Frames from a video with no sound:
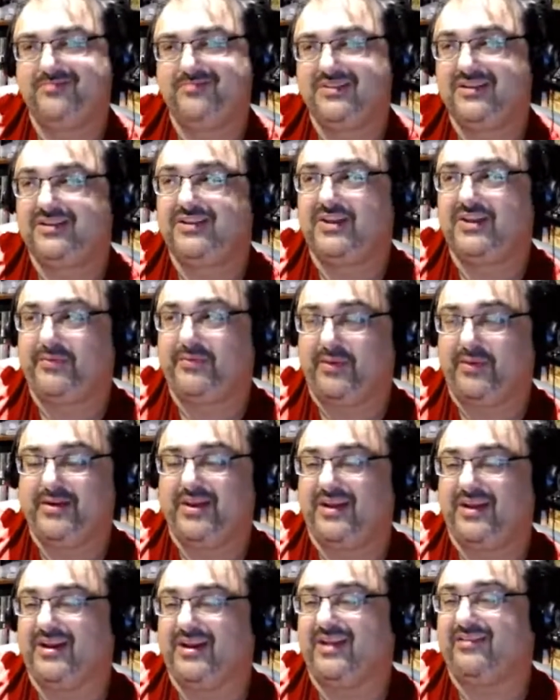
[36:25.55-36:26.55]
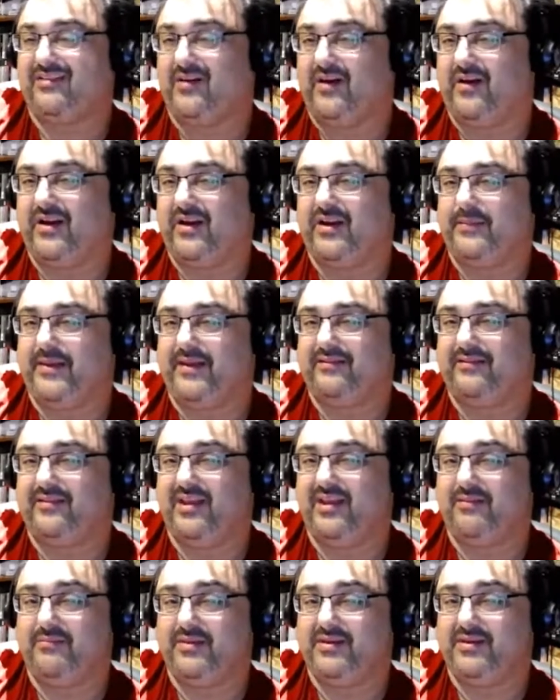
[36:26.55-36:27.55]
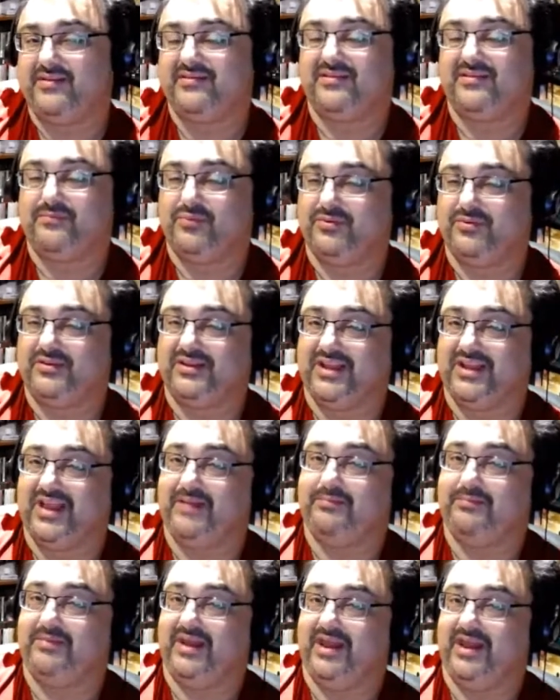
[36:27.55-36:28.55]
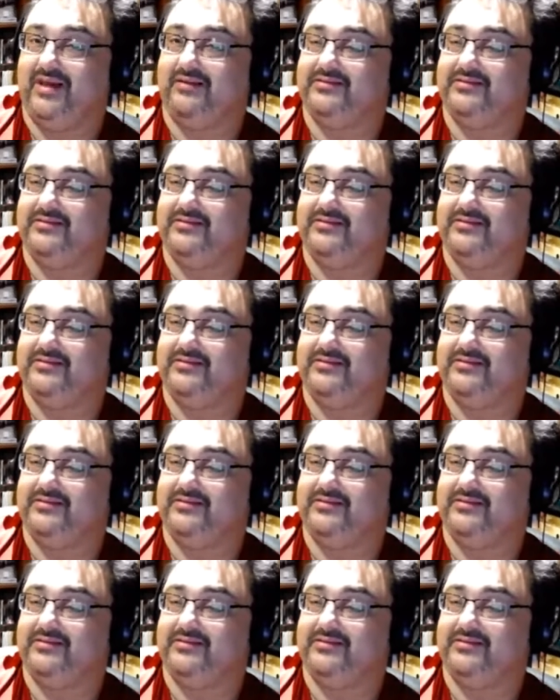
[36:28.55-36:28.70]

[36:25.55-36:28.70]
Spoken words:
you're probably going to get tired in about 10 minutes and put the game down.